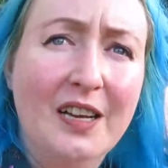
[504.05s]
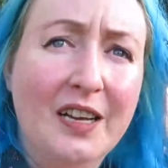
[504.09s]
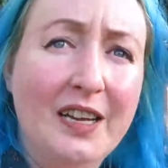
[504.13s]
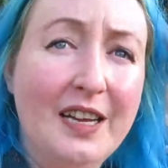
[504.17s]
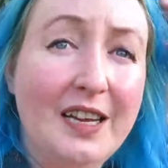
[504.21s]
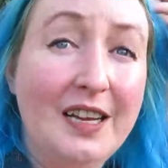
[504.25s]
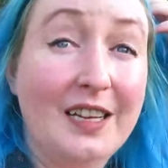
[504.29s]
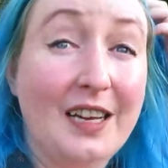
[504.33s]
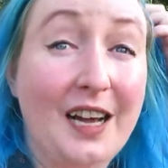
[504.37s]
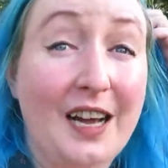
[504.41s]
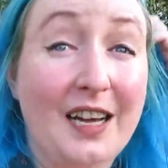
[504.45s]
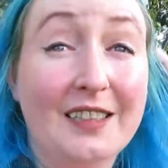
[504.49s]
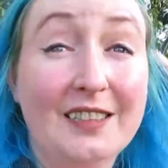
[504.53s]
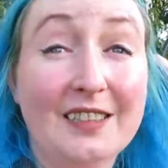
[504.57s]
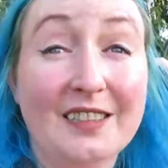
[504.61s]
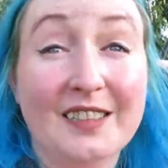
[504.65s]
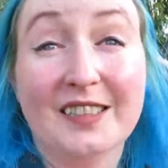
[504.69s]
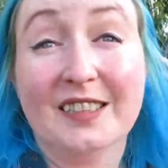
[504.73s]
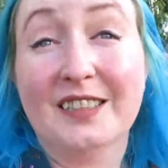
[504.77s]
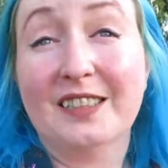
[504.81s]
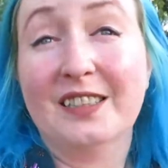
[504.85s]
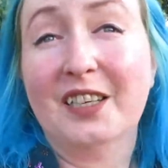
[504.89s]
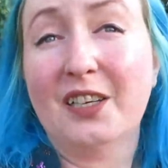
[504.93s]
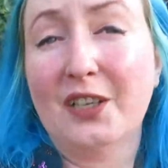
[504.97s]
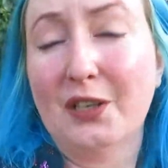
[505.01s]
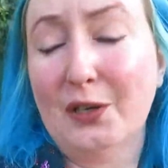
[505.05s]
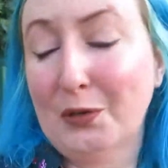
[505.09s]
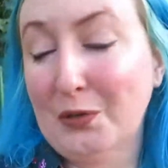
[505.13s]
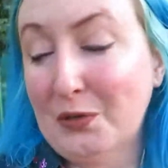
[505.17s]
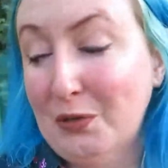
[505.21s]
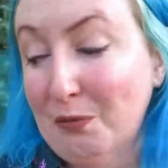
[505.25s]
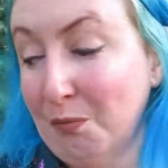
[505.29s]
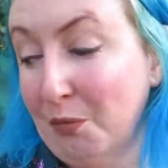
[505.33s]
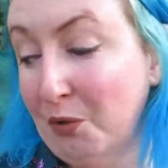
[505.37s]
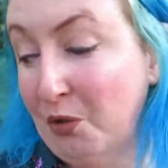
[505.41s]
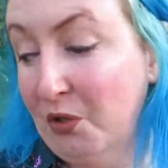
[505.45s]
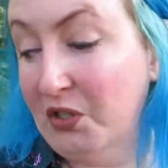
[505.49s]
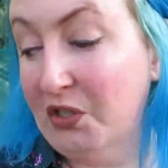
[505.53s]
it held in a lot of
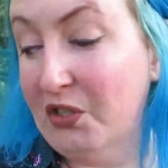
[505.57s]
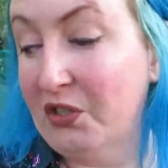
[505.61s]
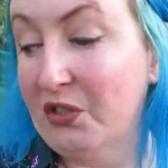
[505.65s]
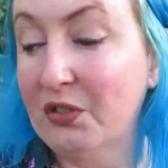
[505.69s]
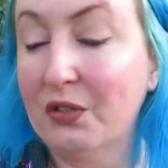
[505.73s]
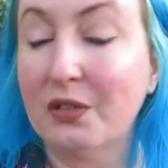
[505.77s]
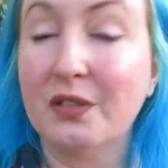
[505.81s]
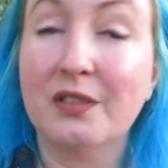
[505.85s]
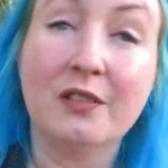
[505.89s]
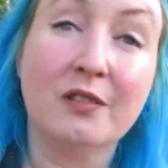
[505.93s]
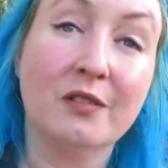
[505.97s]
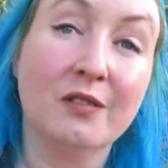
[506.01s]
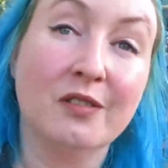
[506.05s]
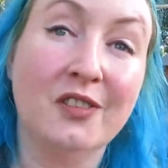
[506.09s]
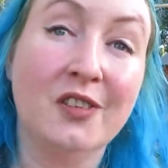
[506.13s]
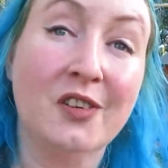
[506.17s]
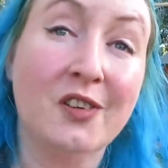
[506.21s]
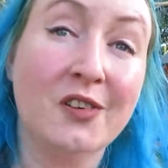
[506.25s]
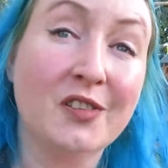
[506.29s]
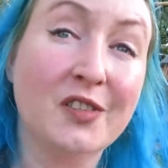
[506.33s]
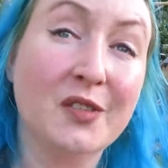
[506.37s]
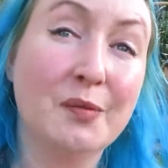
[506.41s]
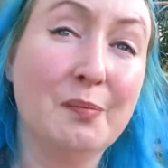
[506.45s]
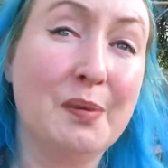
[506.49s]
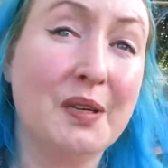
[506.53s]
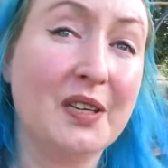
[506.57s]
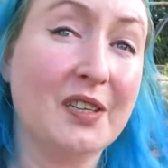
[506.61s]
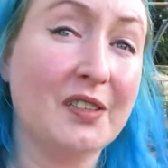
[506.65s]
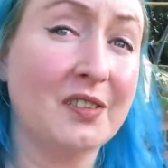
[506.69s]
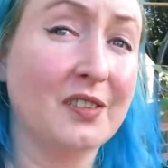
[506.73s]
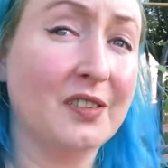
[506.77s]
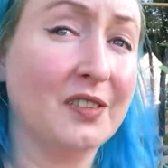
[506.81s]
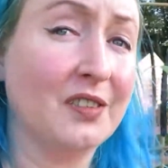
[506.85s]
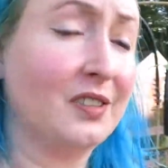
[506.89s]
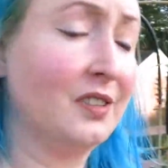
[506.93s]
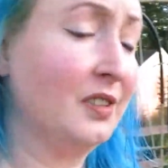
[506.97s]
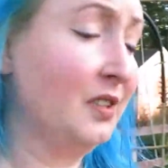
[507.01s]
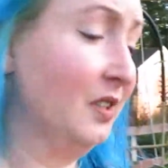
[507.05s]
moisture or not,
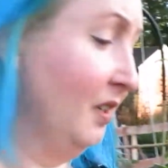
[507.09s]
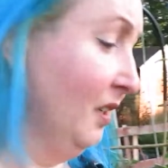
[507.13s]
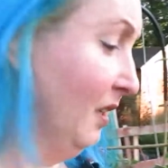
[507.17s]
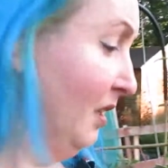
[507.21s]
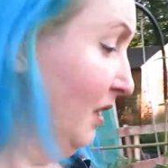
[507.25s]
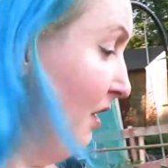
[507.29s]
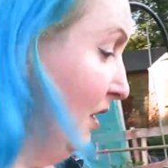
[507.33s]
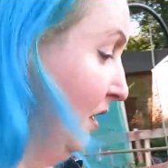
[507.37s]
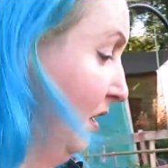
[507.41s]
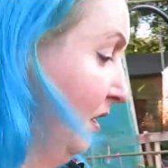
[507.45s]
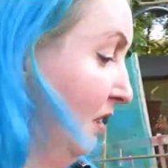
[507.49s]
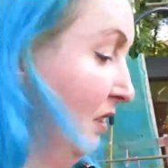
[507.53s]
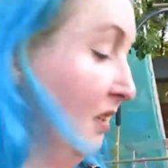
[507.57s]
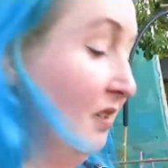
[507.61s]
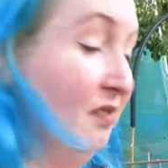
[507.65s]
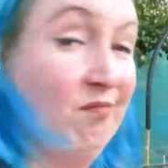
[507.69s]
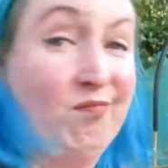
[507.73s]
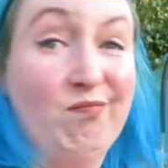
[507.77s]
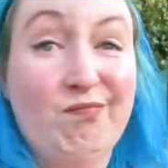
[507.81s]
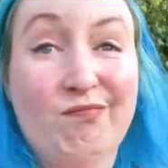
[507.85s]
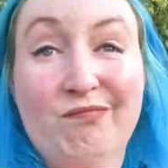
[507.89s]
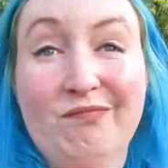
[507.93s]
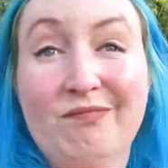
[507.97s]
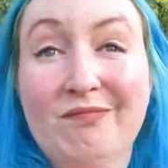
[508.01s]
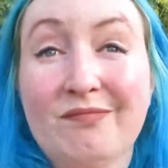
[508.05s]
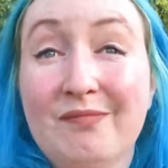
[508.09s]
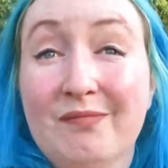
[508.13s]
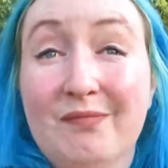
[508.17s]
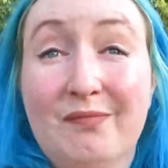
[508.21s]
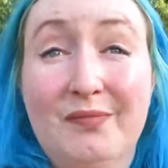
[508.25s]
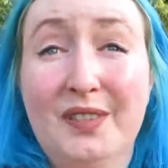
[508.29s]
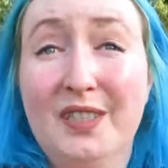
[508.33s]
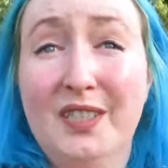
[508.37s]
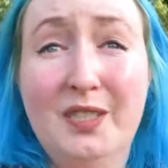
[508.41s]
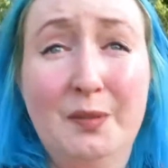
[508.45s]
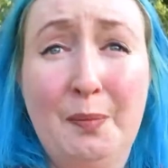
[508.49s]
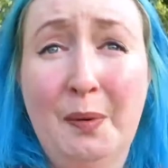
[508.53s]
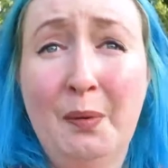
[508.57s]
because
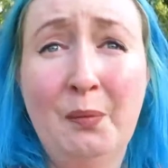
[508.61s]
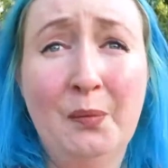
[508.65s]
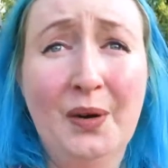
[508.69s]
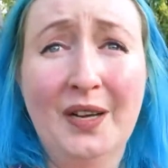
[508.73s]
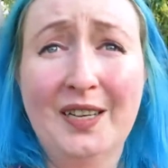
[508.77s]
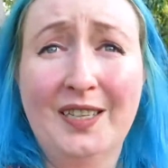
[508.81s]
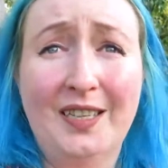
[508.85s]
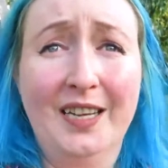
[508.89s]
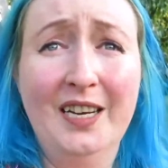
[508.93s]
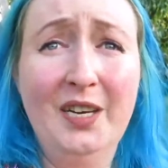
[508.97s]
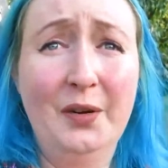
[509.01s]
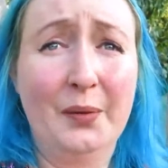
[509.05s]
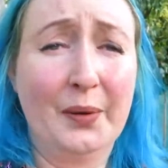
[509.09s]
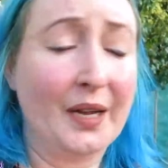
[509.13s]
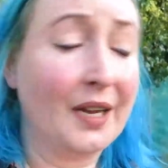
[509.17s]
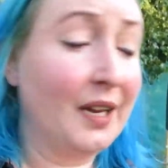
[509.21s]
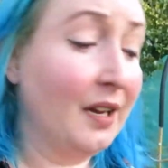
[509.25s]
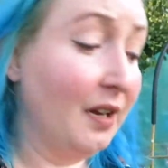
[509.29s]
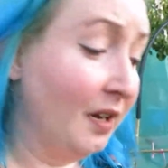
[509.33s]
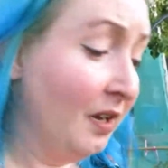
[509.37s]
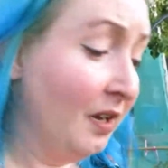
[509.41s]
it's been wet anyway.